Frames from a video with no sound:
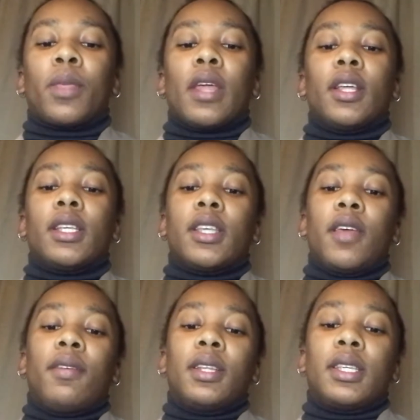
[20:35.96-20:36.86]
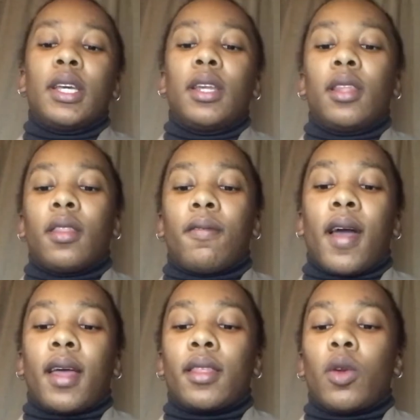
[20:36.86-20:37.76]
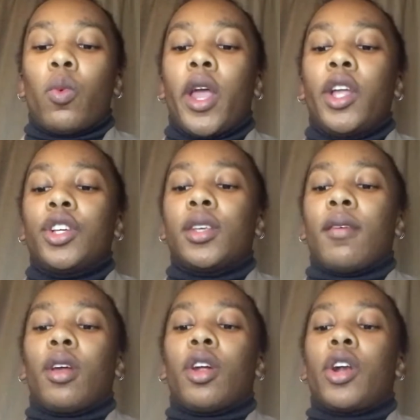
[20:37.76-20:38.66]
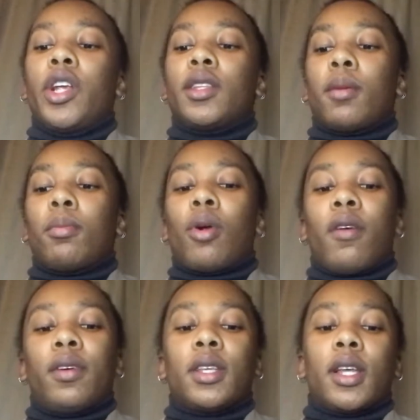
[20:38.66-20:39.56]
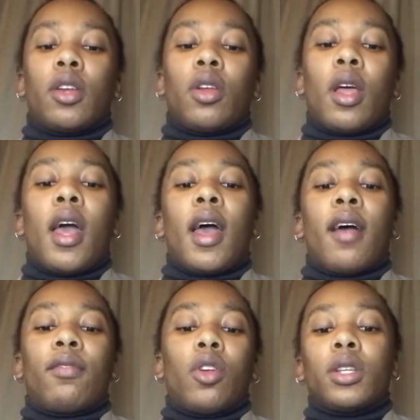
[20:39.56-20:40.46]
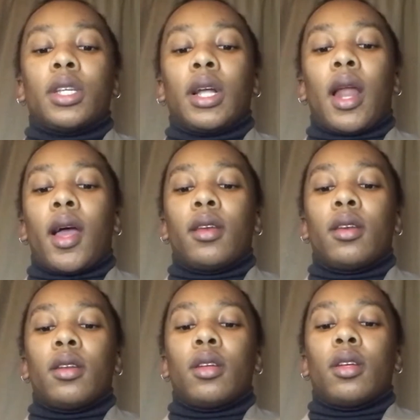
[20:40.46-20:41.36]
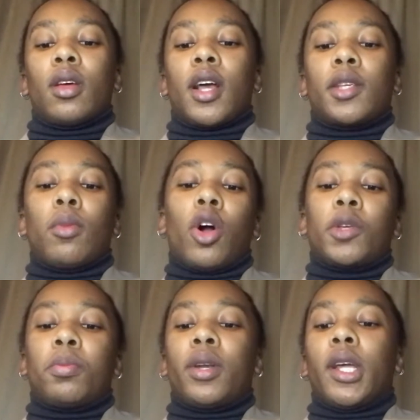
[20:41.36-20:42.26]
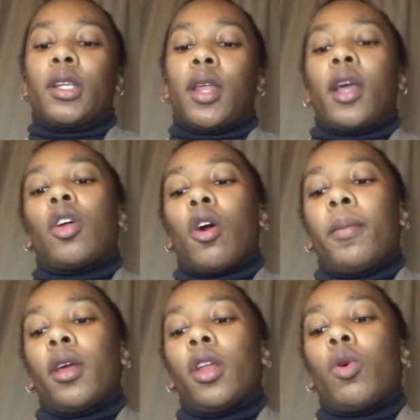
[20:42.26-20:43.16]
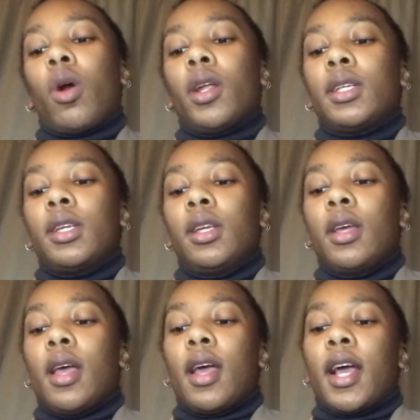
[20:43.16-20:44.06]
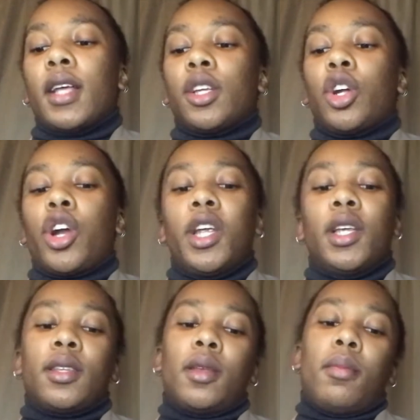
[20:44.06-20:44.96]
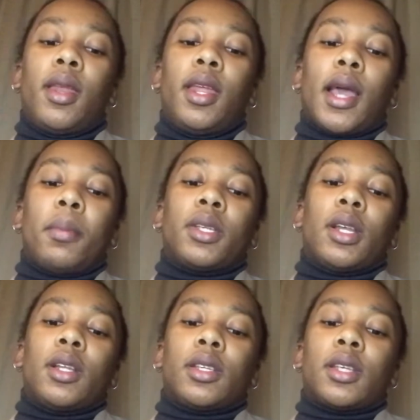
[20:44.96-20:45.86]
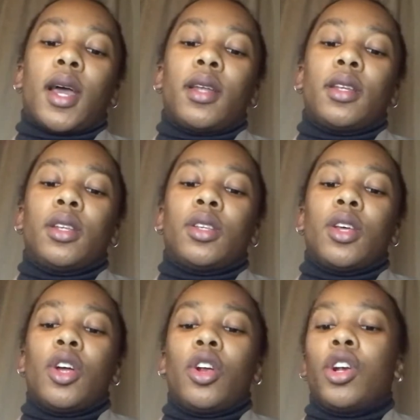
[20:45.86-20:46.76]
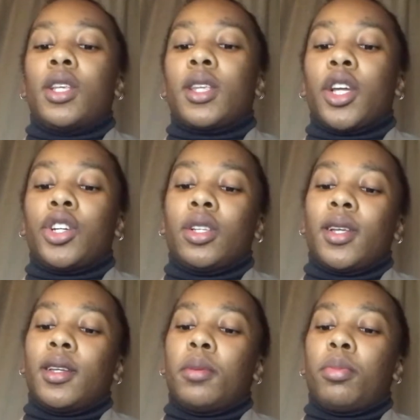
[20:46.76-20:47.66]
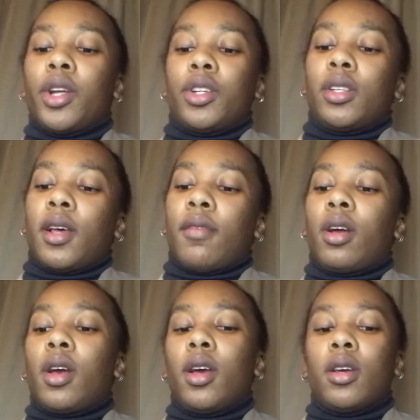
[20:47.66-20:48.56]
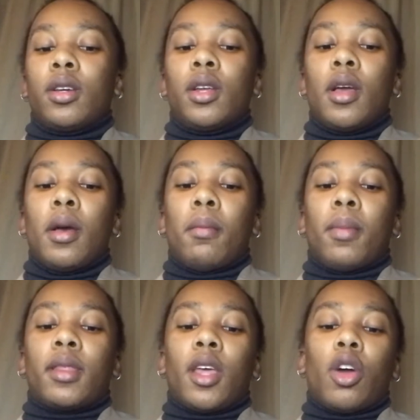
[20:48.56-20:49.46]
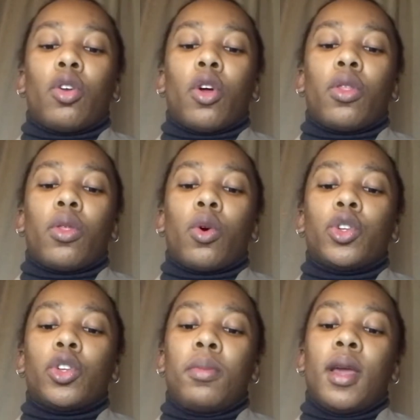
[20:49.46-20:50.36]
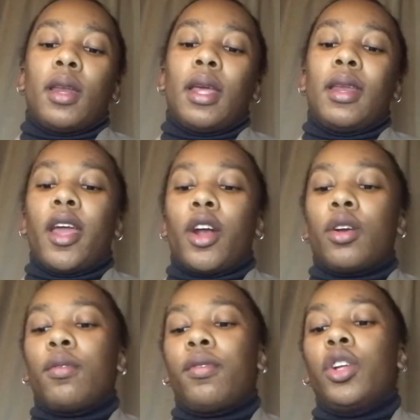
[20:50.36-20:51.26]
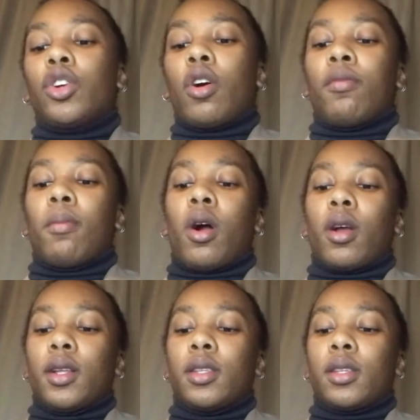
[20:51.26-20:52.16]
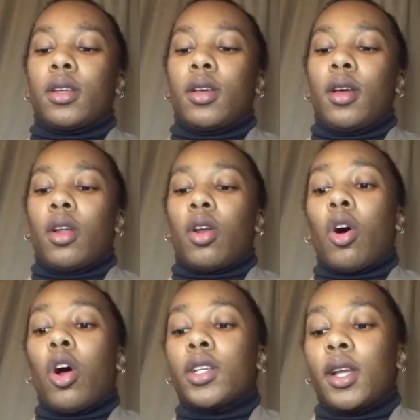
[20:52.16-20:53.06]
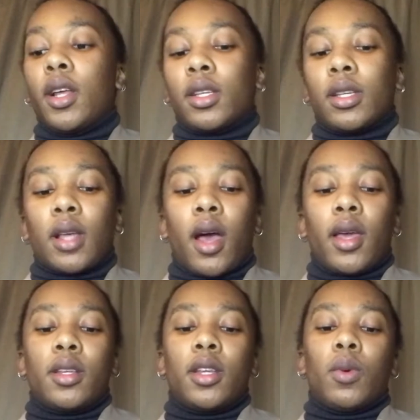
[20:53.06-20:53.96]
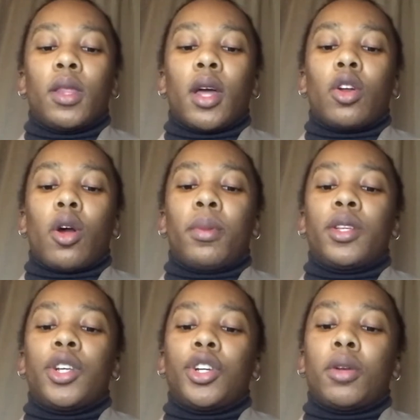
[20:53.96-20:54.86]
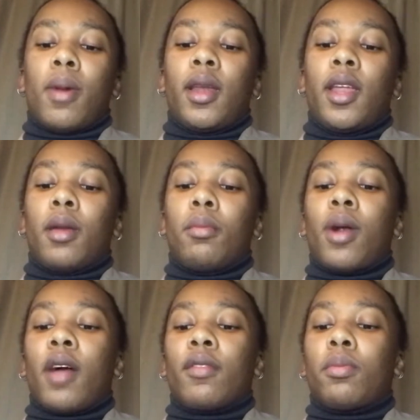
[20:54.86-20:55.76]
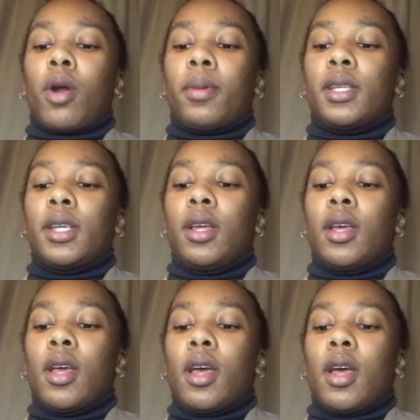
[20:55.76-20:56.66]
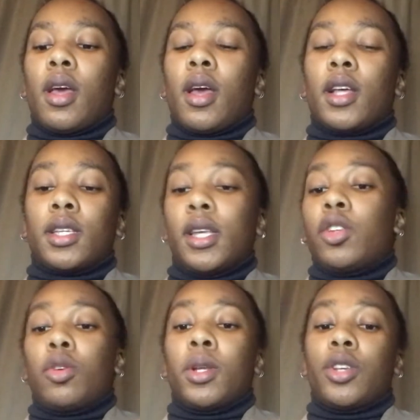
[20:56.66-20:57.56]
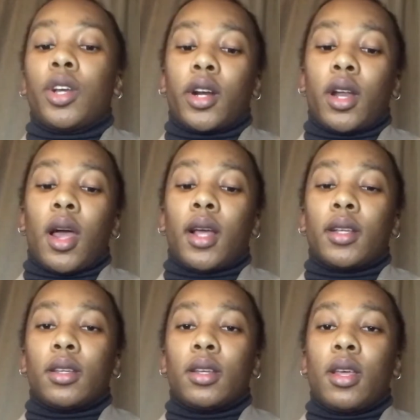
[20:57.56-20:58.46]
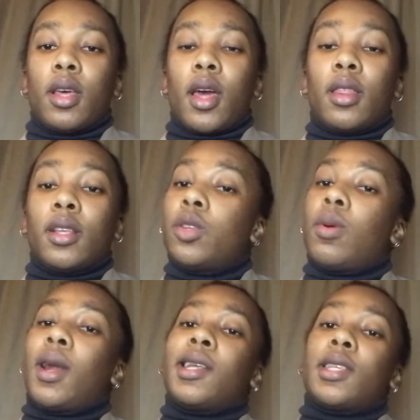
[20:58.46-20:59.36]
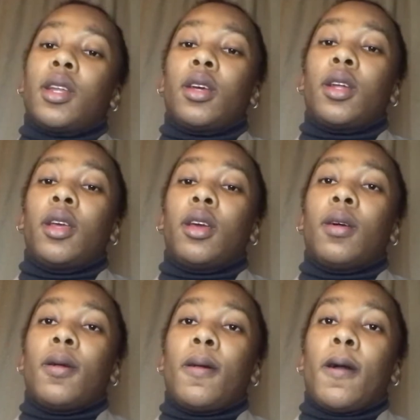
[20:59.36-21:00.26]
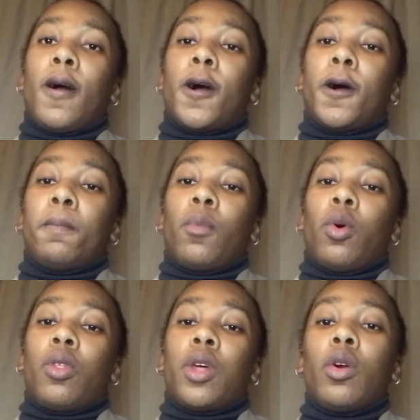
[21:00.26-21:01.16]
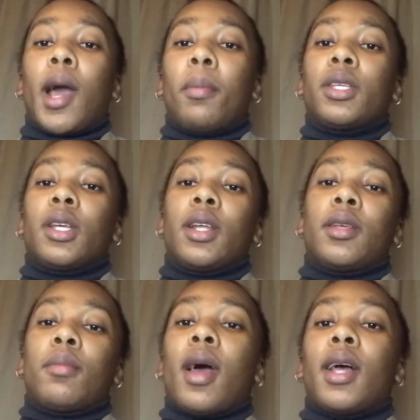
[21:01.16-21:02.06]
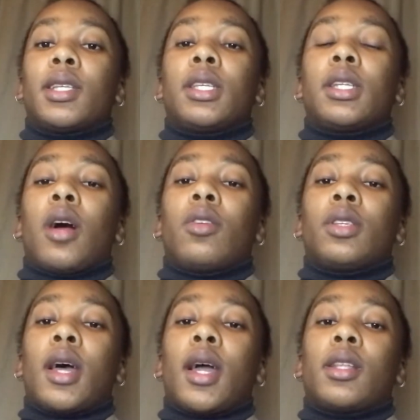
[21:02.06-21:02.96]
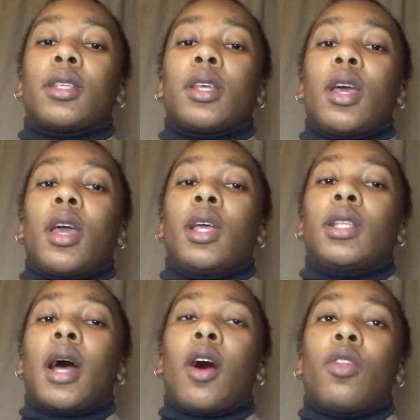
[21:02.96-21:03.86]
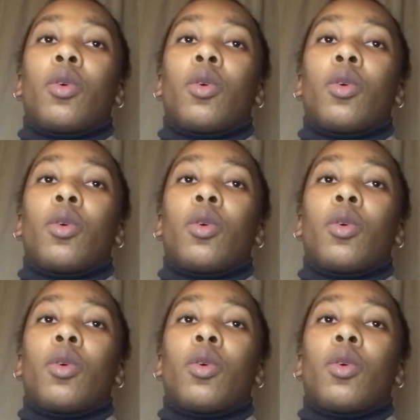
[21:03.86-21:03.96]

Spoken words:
This is even seen in the fact that wages have increased and profits have not declined. As Marx predicted, economic inequality has increased in many capitalist societies. Recessions and depressions have occurred, but they are not thought to be an inherent feature of markets. Lastly, a society without competition, money, and private property has yet to materialize. And this is what I said earlier. Although capitalism has its downsides, it's how the